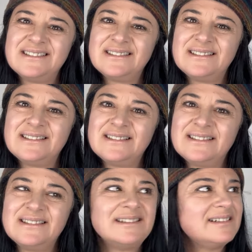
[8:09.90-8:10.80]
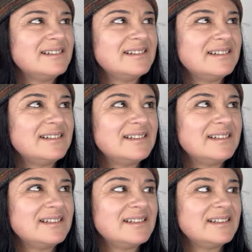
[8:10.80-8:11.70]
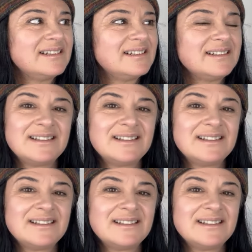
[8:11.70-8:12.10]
Nothing is said.